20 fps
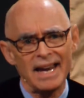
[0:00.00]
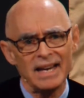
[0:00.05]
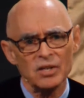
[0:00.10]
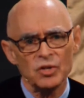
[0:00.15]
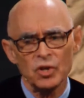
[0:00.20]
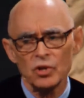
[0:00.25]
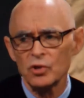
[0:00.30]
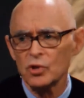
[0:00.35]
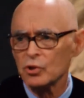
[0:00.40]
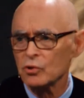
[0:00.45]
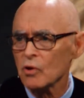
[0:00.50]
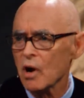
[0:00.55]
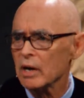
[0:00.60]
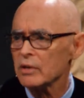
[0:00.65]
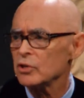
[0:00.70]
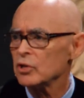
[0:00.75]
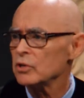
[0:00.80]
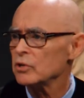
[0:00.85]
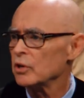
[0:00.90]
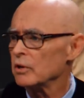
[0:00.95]
his
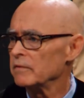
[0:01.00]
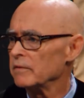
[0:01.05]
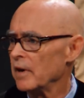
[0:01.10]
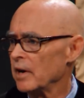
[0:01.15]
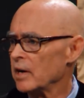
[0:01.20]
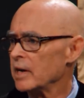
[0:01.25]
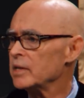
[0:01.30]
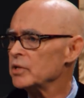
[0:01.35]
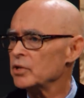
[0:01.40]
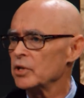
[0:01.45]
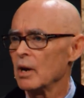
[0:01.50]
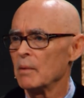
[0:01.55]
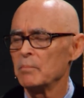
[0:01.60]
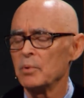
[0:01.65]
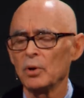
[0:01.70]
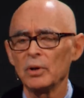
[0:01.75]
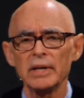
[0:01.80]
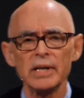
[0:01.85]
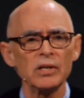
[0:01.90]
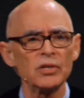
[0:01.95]
instructions are very
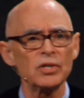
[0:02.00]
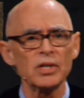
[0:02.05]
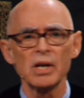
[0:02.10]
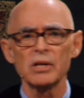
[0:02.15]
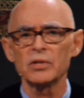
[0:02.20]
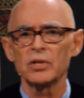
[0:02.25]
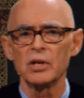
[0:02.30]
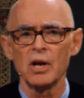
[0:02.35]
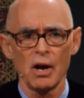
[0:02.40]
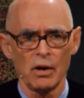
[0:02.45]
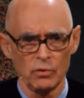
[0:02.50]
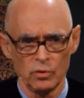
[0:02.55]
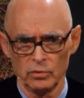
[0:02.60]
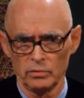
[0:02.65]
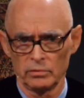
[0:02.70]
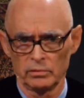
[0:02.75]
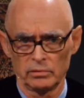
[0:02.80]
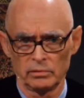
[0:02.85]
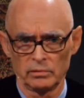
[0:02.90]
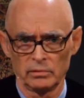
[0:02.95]
simple. He says, Go.
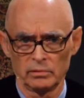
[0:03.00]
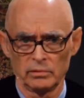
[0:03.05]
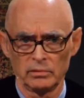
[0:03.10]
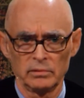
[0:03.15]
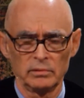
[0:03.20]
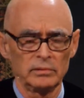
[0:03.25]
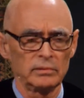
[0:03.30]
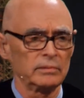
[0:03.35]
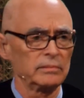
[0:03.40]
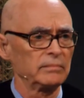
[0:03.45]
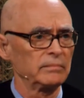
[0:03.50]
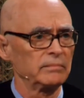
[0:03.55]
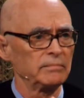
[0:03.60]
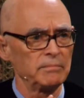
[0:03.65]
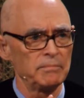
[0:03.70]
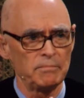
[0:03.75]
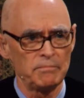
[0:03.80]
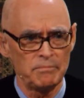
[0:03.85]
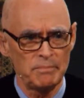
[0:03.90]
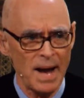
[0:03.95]

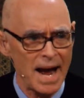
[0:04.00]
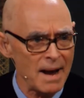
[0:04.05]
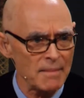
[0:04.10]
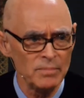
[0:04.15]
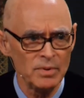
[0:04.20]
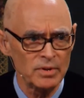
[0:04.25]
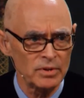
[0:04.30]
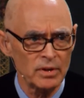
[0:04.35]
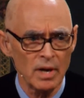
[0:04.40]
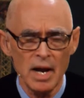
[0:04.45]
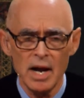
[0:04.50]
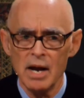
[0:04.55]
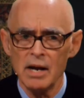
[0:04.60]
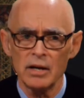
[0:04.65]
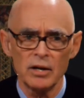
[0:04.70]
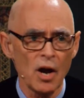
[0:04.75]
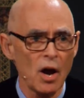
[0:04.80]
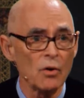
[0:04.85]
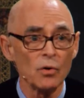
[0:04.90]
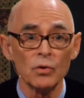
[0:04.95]
Bab-
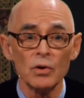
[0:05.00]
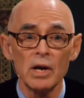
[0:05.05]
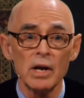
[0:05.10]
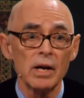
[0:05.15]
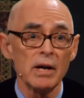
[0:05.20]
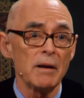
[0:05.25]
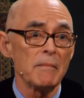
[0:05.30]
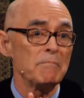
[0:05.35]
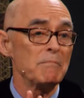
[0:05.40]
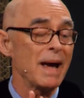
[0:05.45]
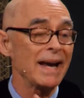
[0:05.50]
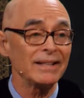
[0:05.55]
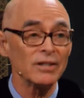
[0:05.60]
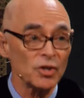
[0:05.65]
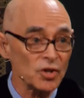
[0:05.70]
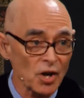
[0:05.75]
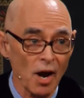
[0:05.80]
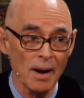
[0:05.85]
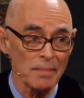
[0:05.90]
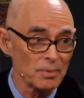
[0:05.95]
go. Make
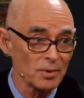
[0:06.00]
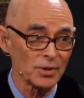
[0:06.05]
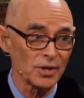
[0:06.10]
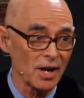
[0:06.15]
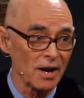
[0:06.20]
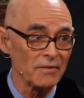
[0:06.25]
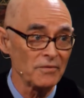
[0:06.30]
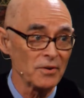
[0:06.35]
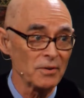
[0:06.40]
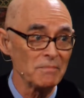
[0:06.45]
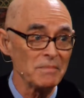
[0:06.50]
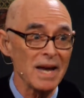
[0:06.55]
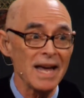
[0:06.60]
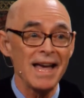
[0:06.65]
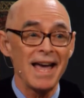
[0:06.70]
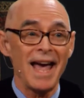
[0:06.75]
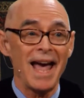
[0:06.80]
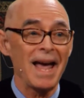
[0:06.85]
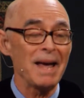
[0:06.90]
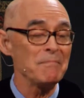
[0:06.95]
disciples of them
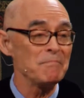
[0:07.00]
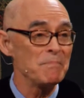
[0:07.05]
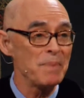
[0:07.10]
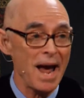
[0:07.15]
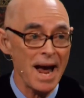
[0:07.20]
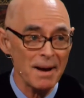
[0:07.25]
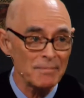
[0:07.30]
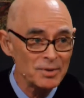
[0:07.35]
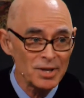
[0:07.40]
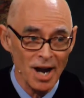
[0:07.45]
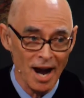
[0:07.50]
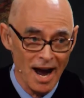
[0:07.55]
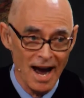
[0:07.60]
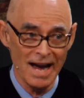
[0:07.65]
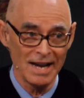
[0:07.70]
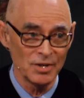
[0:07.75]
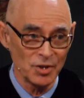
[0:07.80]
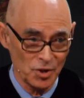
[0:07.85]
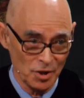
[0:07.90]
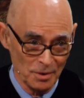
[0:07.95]
and
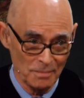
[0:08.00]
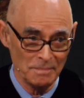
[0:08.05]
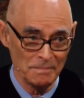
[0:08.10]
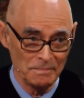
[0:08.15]
baptize them.